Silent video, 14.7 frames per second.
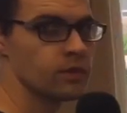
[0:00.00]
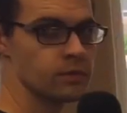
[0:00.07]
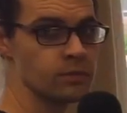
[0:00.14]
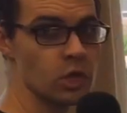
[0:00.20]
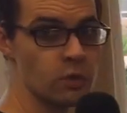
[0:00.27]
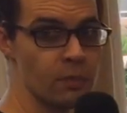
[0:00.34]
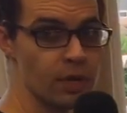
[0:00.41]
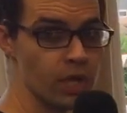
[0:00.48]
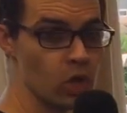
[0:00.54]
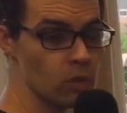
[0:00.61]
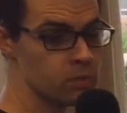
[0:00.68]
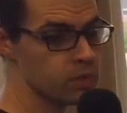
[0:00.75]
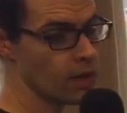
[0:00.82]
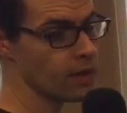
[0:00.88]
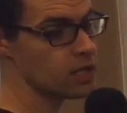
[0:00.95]
So it's pretty cool.
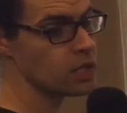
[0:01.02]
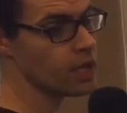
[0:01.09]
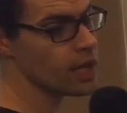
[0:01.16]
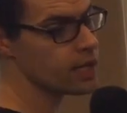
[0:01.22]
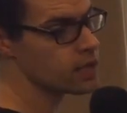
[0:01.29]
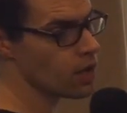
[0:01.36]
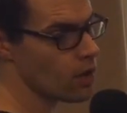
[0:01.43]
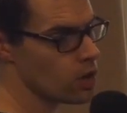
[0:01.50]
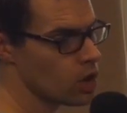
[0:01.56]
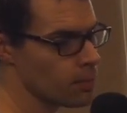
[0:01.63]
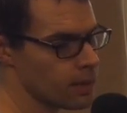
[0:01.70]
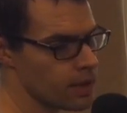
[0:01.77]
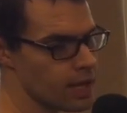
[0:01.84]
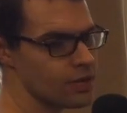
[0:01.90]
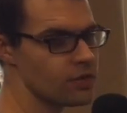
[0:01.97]
So that's good. So a
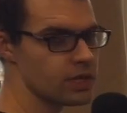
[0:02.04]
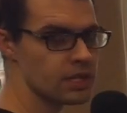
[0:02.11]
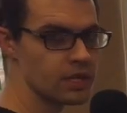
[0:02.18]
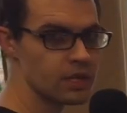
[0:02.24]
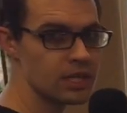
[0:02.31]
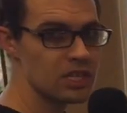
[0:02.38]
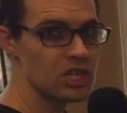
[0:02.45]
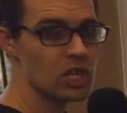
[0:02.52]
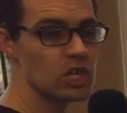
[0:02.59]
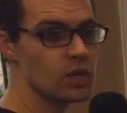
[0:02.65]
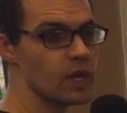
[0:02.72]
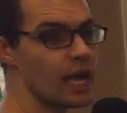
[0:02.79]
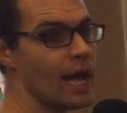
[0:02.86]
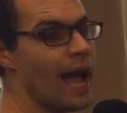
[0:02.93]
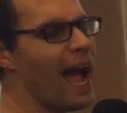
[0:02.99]
couple of interesting things you can do
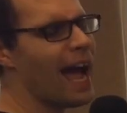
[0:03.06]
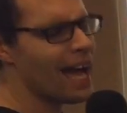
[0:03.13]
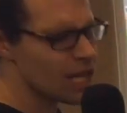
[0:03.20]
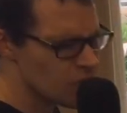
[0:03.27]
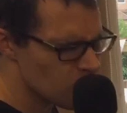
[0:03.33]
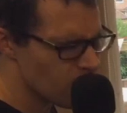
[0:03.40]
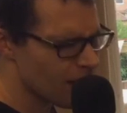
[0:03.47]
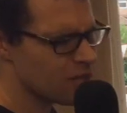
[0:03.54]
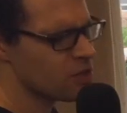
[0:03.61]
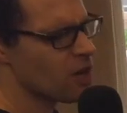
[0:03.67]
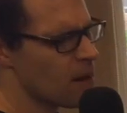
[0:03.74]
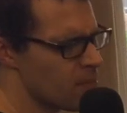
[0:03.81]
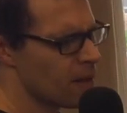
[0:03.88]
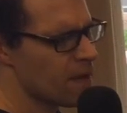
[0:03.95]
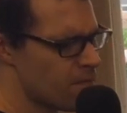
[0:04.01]
there. As always,
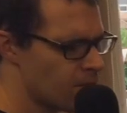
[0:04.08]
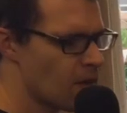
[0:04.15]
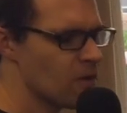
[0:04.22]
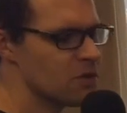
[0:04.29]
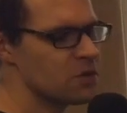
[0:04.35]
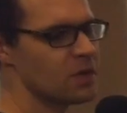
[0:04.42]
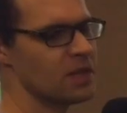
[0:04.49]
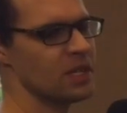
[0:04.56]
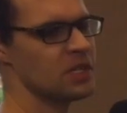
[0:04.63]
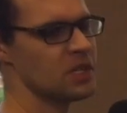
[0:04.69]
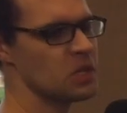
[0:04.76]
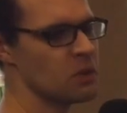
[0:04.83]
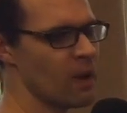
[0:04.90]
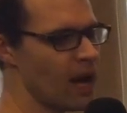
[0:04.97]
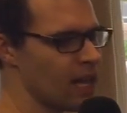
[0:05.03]
try and play fills with this
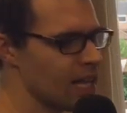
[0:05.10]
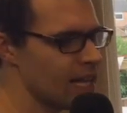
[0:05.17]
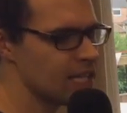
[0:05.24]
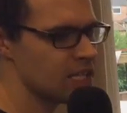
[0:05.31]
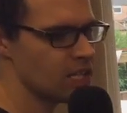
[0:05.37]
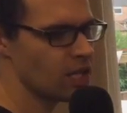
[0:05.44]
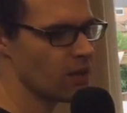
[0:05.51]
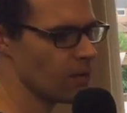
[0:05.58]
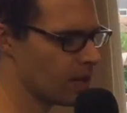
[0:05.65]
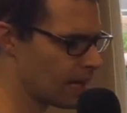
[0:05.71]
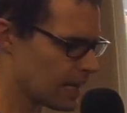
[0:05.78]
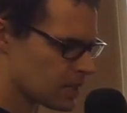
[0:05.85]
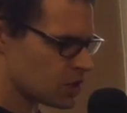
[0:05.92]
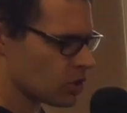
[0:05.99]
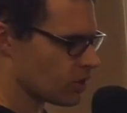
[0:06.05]
as well. You don't want to
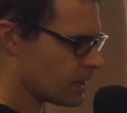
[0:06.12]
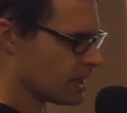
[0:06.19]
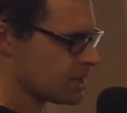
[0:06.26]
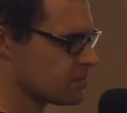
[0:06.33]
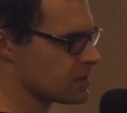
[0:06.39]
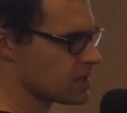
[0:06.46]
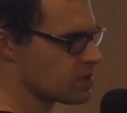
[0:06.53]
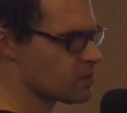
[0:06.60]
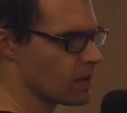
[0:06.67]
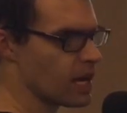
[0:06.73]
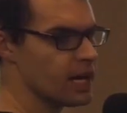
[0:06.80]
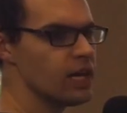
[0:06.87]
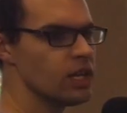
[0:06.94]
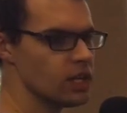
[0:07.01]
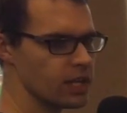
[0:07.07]
get stuck in this position where
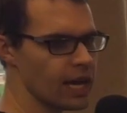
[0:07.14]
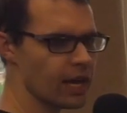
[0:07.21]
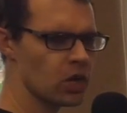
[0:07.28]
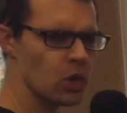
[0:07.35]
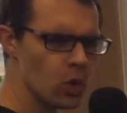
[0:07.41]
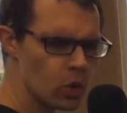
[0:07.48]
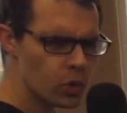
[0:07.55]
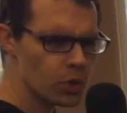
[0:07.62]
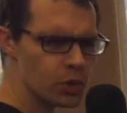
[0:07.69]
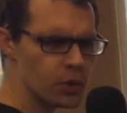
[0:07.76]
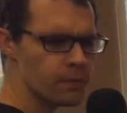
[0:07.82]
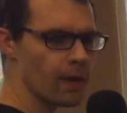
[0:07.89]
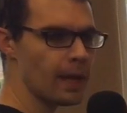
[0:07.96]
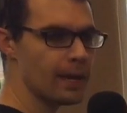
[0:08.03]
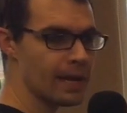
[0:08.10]
you get a cool
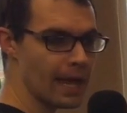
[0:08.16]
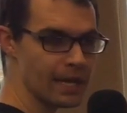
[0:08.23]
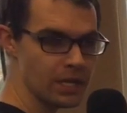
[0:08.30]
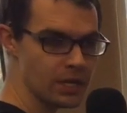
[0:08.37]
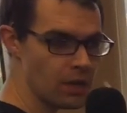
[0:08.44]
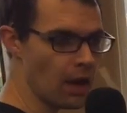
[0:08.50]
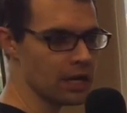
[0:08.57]
groove and then you're not